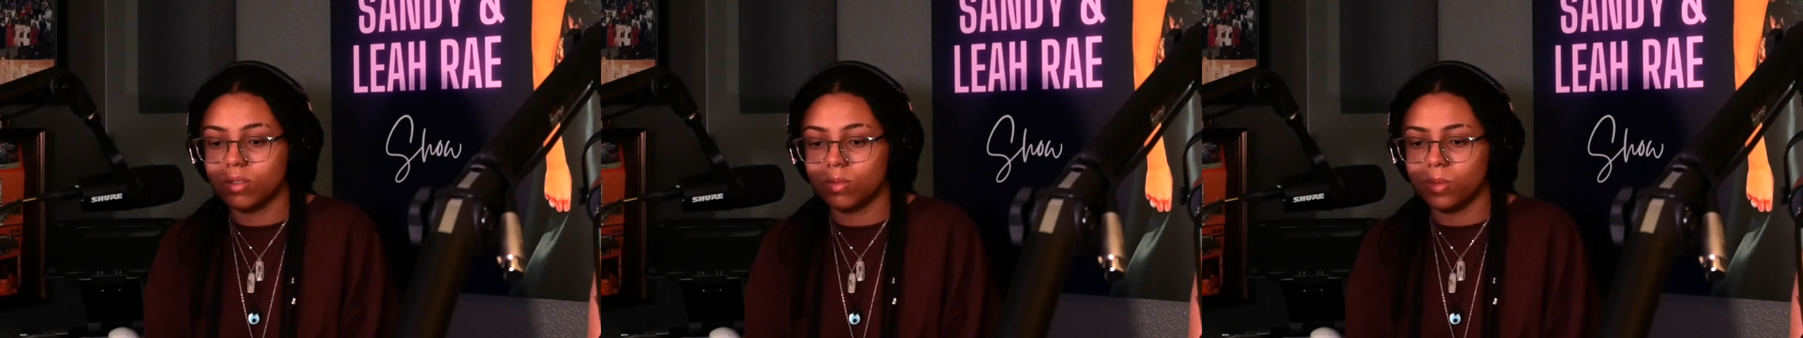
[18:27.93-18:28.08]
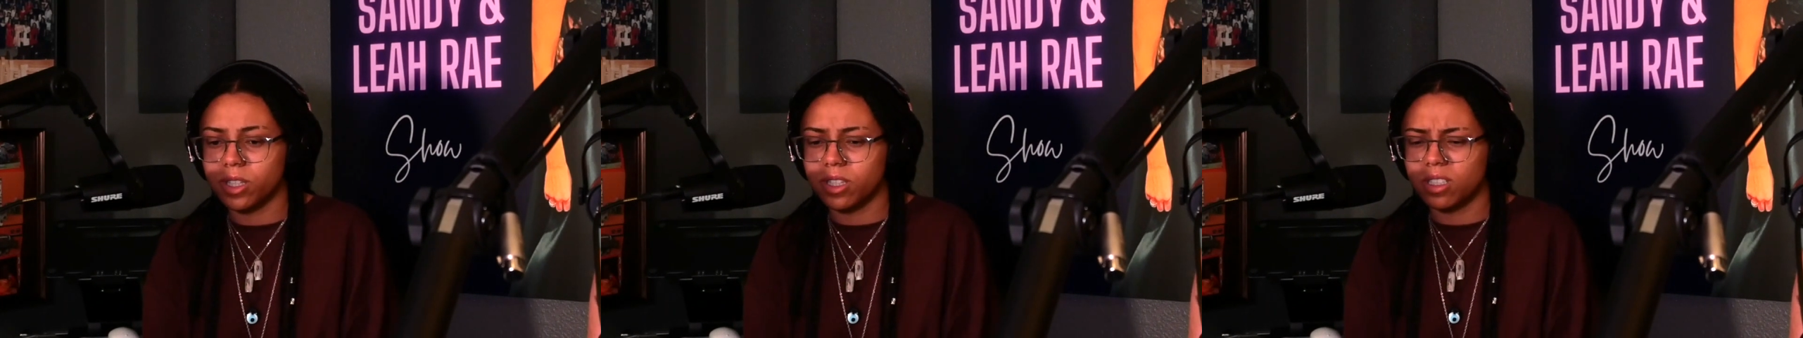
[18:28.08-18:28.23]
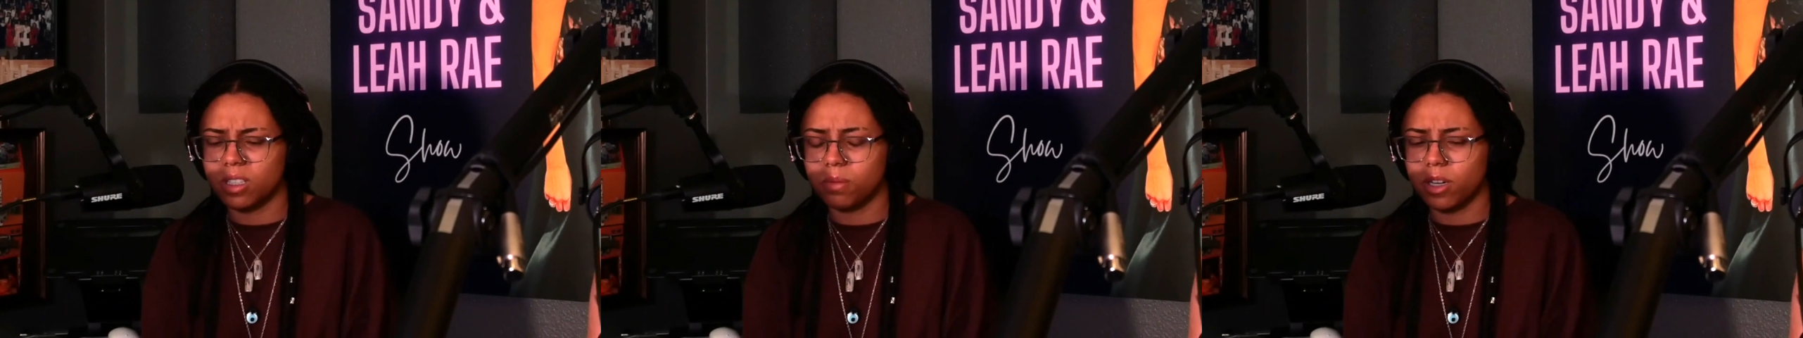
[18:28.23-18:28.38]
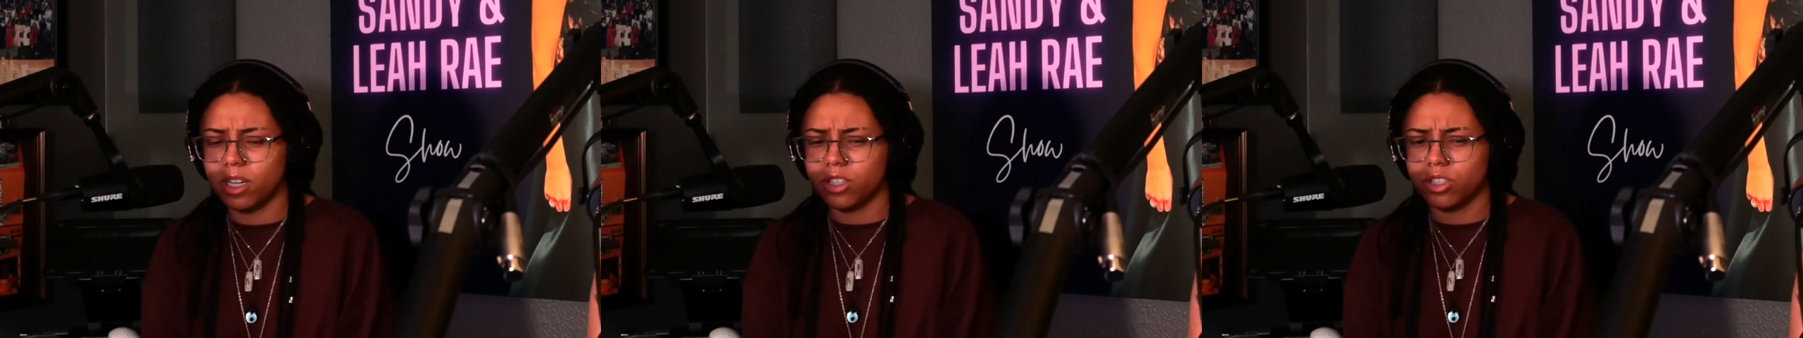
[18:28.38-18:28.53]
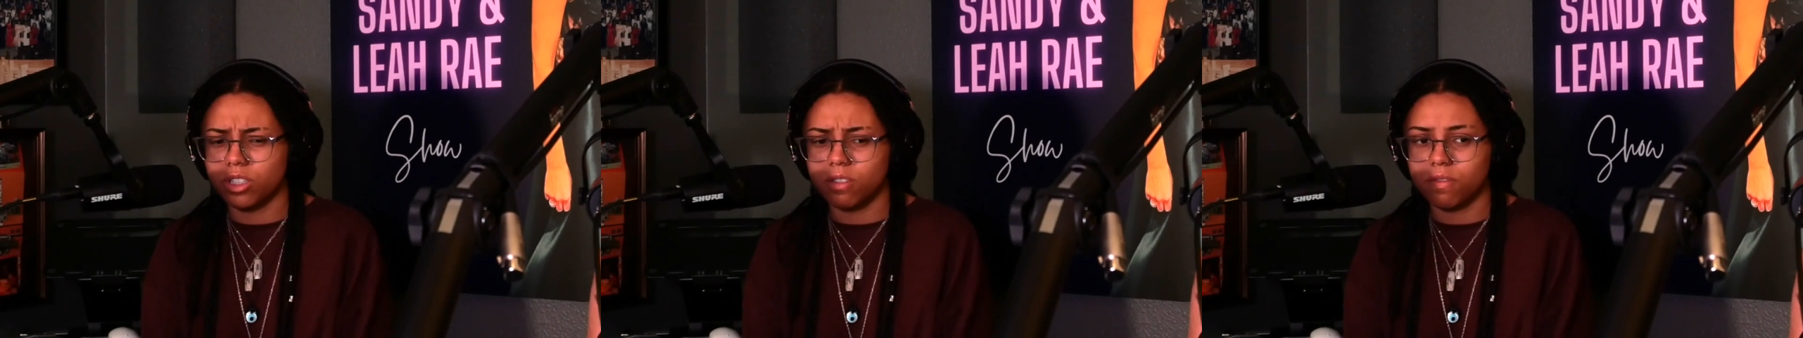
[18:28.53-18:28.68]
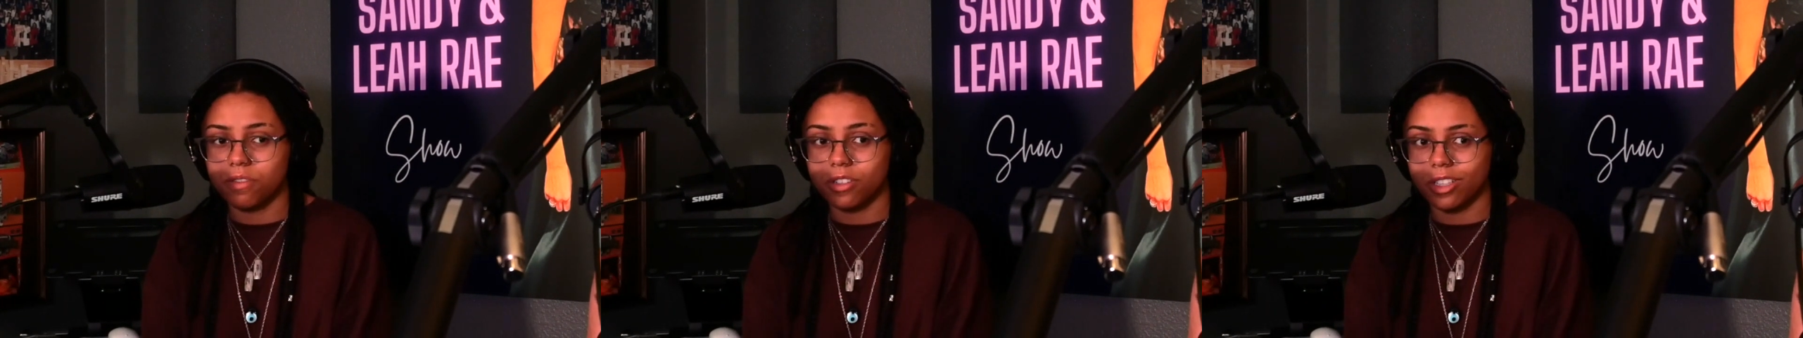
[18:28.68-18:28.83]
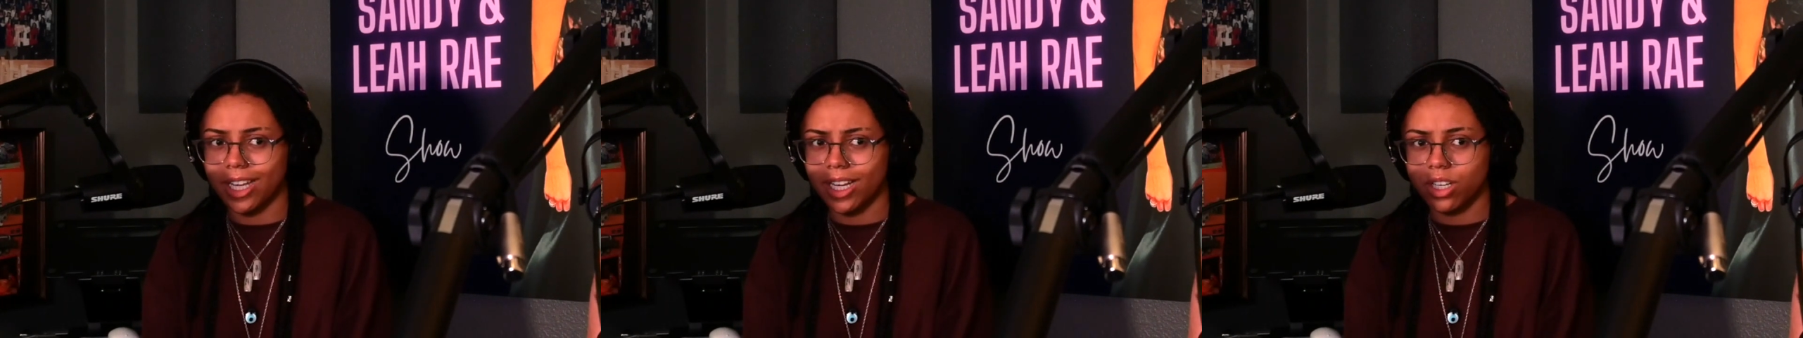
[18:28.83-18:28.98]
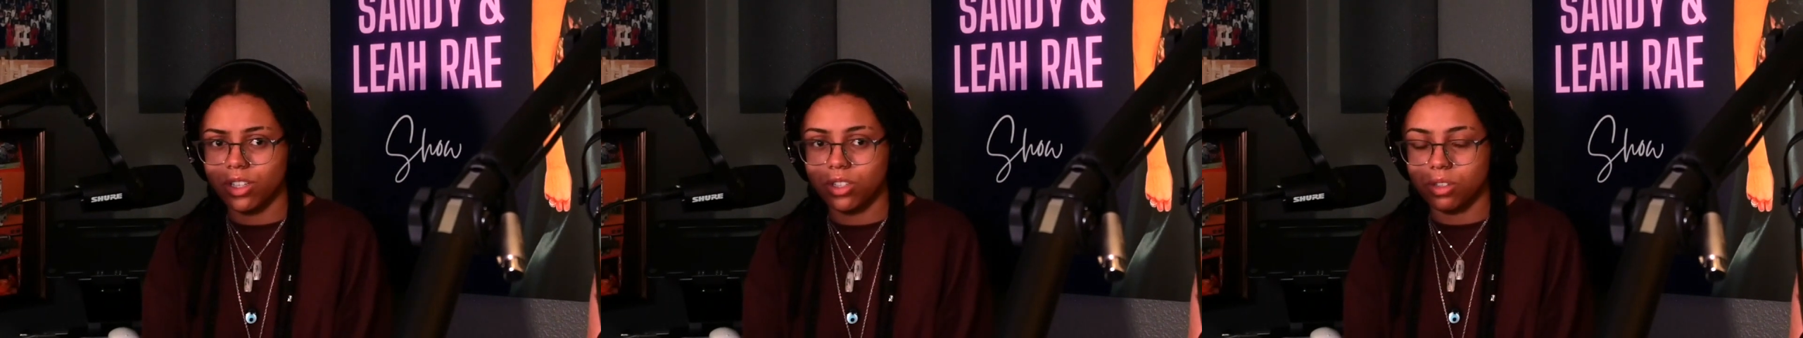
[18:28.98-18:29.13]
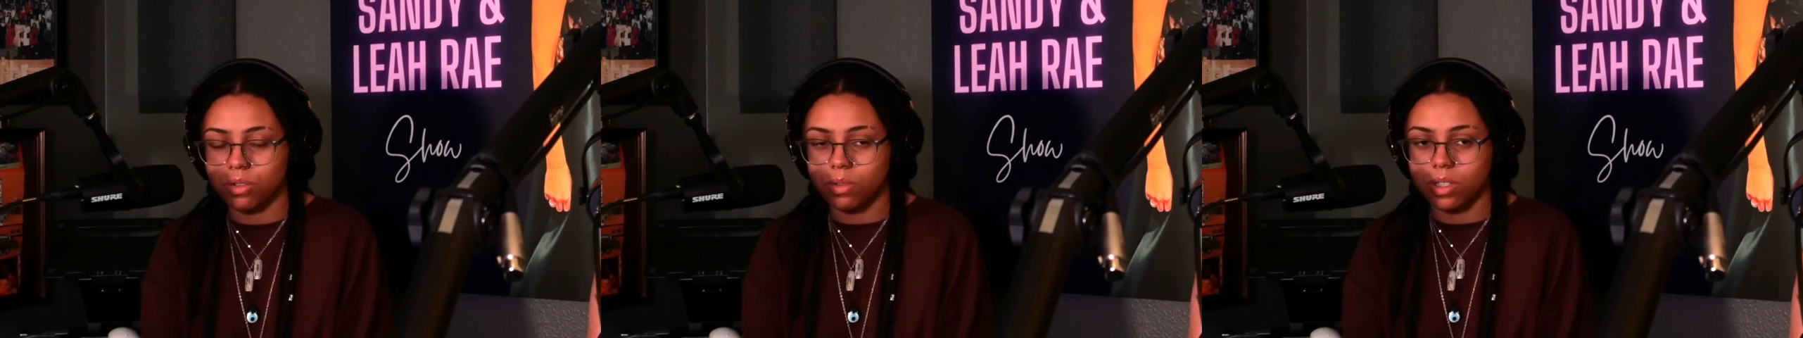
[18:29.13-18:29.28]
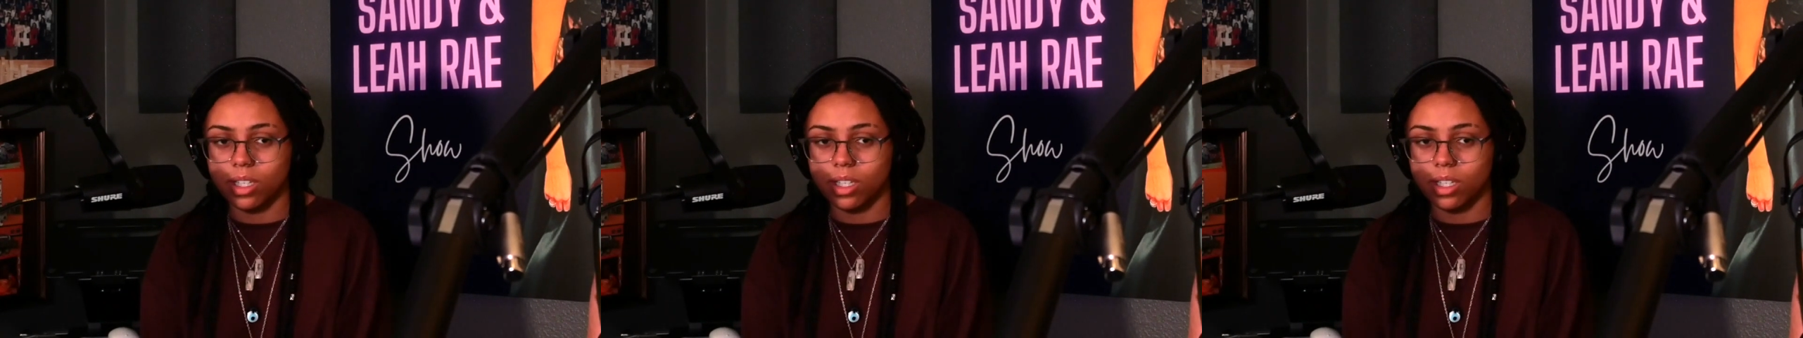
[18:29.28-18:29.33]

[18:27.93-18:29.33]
with depression for like 2